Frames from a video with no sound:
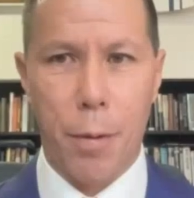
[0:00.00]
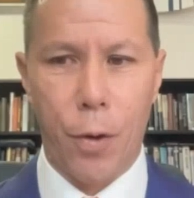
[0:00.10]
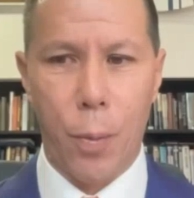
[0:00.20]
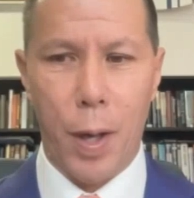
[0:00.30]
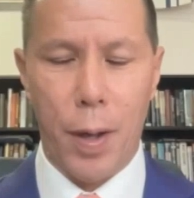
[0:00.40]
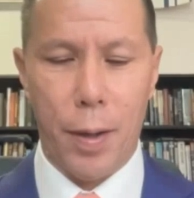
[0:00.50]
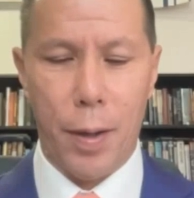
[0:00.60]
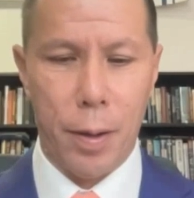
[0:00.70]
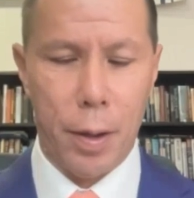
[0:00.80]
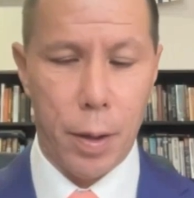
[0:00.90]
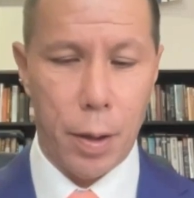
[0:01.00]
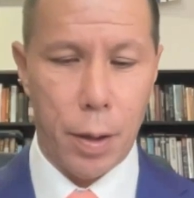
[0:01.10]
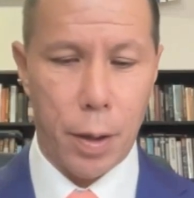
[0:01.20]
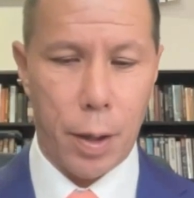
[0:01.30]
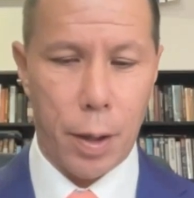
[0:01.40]
a former
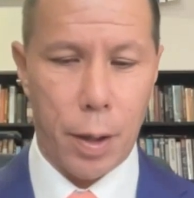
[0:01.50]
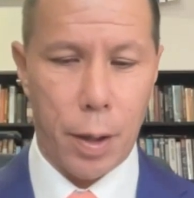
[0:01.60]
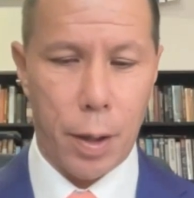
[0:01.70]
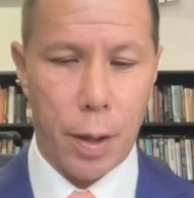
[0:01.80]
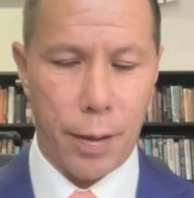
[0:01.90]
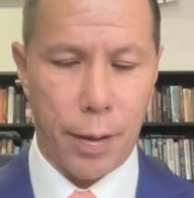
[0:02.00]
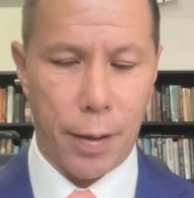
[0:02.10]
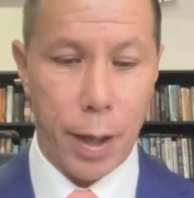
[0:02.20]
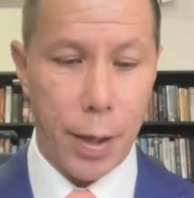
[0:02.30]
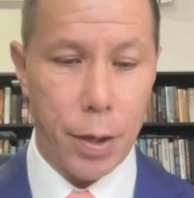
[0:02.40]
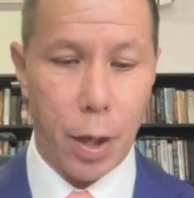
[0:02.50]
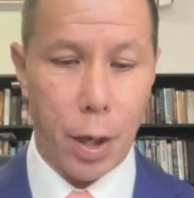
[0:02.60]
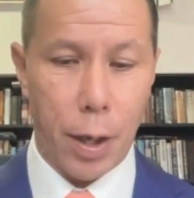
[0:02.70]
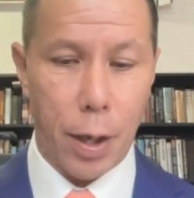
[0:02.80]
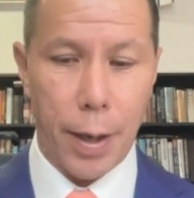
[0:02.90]
senator, and
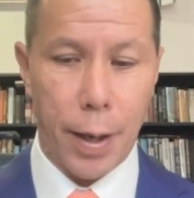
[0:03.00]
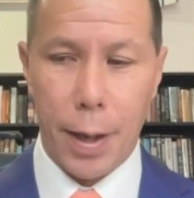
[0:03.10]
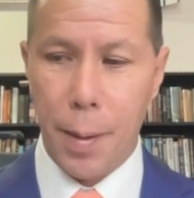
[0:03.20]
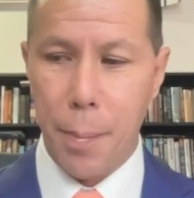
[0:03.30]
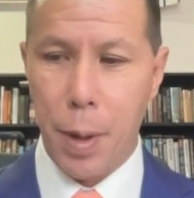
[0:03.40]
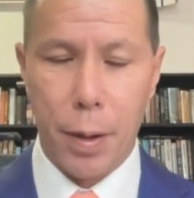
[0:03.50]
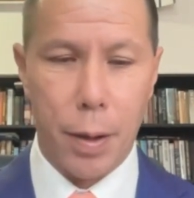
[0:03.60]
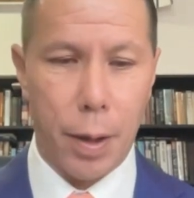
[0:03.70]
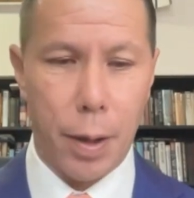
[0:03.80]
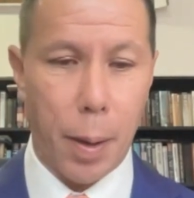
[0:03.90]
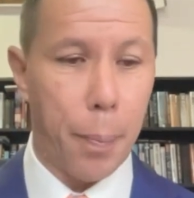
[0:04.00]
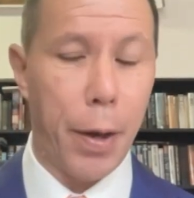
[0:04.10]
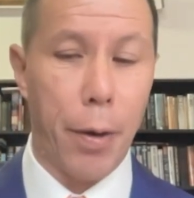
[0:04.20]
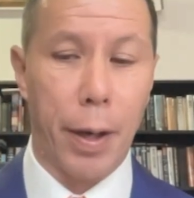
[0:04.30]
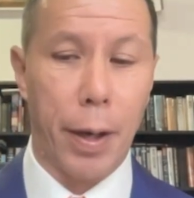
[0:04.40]
I am
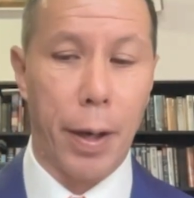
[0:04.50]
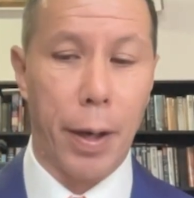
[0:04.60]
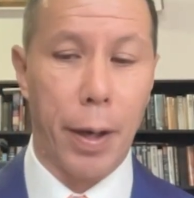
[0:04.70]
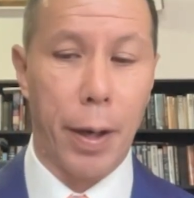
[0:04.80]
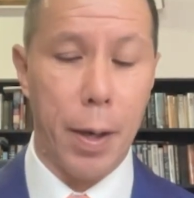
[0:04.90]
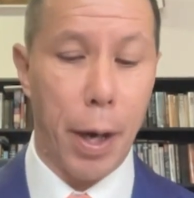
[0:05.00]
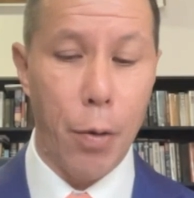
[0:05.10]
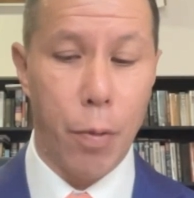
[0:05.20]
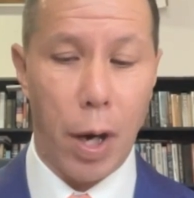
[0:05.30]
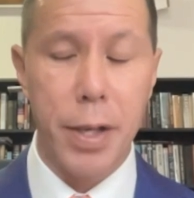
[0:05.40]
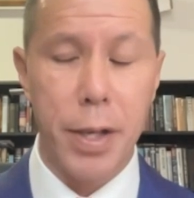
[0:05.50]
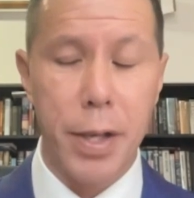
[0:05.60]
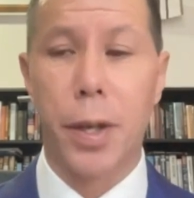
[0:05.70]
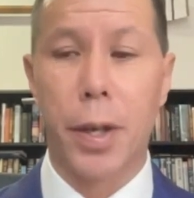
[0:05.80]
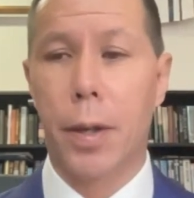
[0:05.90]
appearing in my own right
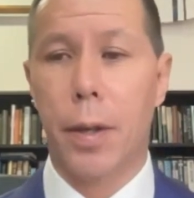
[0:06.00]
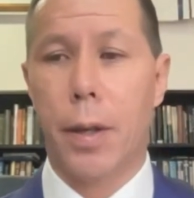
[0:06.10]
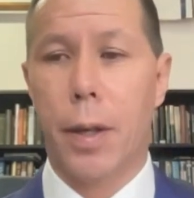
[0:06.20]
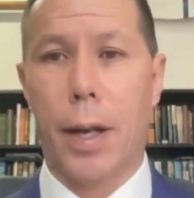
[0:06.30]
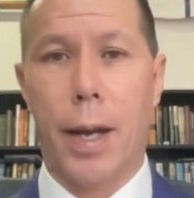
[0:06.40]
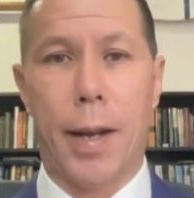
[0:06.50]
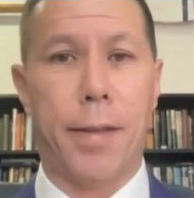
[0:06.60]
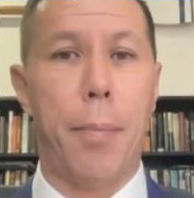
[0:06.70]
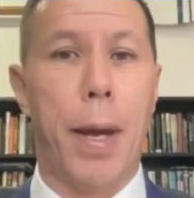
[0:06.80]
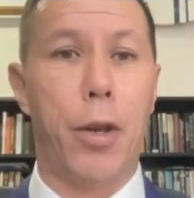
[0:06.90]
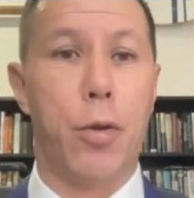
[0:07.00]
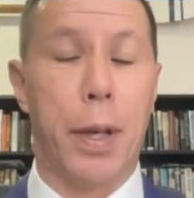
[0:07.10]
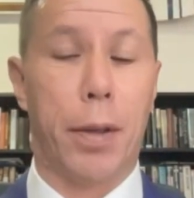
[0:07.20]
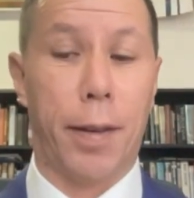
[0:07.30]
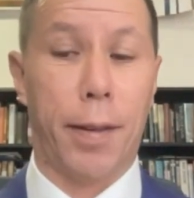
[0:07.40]
as a management
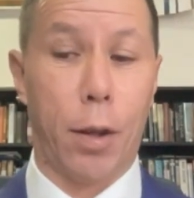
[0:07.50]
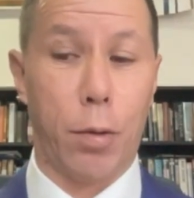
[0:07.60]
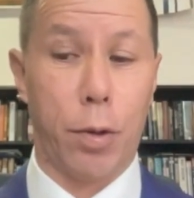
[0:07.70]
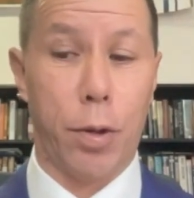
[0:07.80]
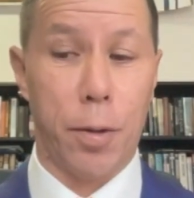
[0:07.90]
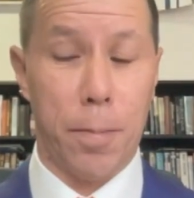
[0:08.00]
consultant.